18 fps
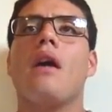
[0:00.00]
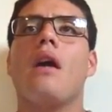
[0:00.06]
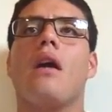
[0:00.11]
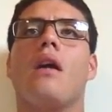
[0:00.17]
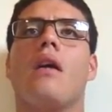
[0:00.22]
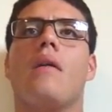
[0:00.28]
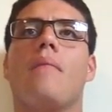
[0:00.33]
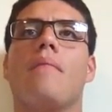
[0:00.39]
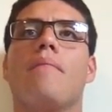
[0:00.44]

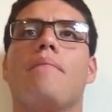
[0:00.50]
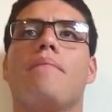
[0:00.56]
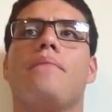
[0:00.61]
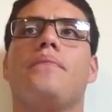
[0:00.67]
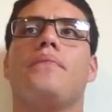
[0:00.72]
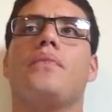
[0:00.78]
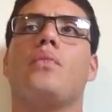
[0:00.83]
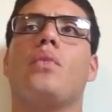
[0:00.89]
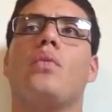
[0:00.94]

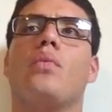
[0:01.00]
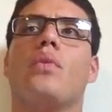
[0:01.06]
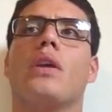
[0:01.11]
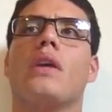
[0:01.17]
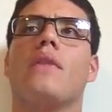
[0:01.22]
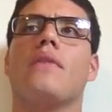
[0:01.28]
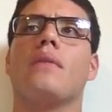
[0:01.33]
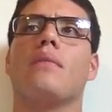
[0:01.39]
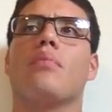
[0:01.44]
When we're
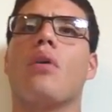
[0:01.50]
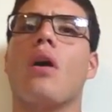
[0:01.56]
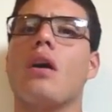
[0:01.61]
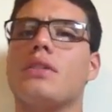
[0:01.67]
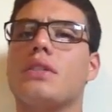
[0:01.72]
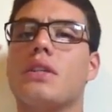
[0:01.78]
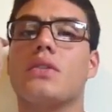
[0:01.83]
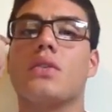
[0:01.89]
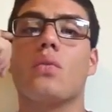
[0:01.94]
giving
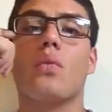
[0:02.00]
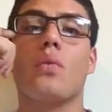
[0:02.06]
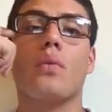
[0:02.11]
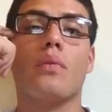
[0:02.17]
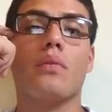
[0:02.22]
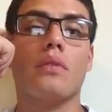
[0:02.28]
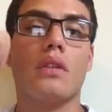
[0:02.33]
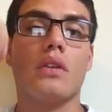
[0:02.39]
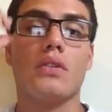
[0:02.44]
projects, or
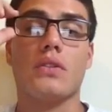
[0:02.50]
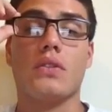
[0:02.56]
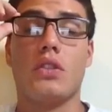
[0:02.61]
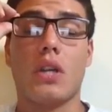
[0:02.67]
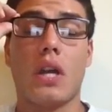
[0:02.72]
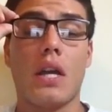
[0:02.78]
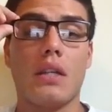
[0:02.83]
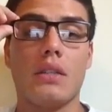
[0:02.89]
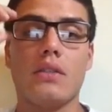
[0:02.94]
there's
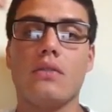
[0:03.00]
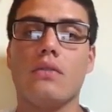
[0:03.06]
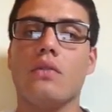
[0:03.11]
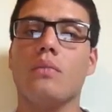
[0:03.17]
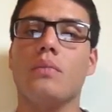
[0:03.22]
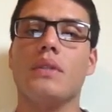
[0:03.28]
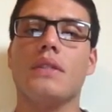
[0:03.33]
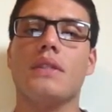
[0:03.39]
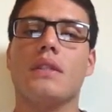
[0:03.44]
giant
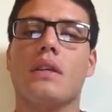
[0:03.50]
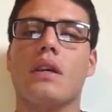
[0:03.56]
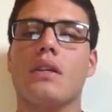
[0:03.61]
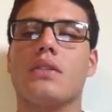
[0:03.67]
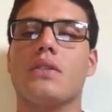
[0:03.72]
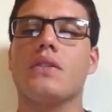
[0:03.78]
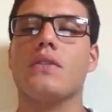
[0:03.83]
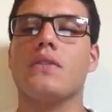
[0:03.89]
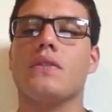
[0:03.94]
group
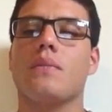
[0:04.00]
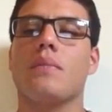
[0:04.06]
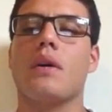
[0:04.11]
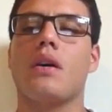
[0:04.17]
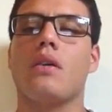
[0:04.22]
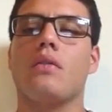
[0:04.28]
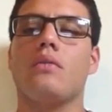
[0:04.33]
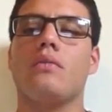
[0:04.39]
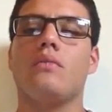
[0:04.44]
discussions
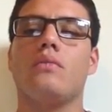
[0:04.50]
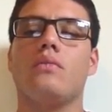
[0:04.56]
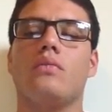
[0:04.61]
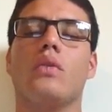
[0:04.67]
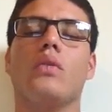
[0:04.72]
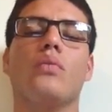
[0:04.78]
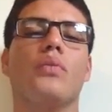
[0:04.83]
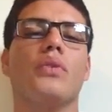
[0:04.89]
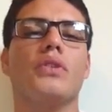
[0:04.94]
about
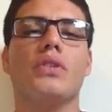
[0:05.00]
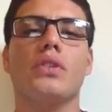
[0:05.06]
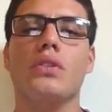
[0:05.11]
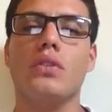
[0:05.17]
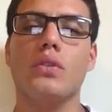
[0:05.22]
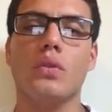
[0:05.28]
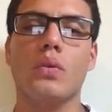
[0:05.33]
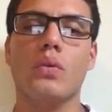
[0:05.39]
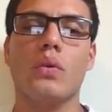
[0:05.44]
what we should
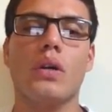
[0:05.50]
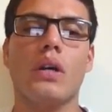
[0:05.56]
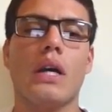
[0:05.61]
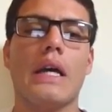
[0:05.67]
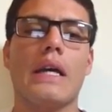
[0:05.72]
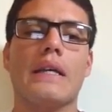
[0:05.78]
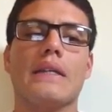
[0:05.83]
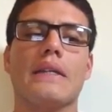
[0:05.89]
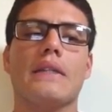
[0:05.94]
do
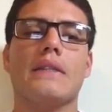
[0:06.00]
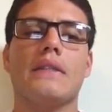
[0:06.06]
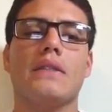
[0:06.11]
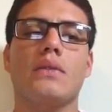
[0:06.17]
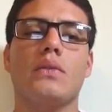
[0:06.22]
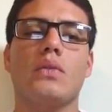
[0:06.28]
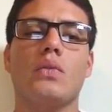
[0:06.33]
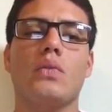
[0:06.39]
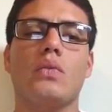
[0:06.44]

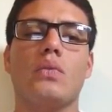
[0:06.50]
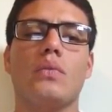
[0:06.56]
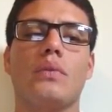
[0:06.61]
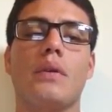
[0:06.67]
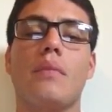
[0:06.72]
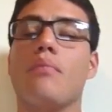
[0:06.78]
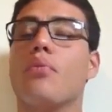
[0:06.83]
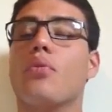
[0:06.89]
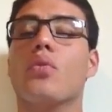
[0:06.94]
to
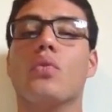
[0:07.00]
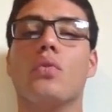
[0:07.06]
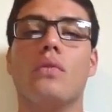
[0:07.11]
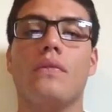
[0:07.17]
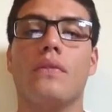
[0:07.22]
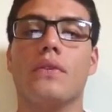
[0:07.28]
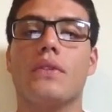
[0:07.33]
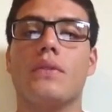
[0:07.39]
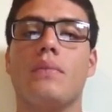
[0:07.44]

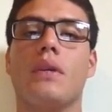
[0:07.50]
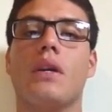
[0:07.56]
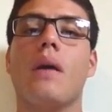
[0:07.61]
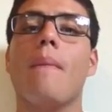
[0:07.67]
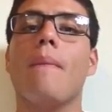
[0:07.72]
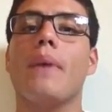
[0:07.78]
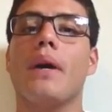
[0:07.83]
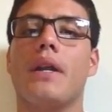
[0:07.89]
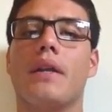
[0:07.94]
improve or to
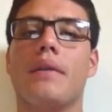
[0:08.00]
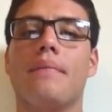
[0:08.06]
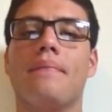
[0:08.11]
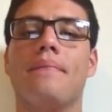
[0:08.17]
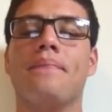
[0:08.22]
become better.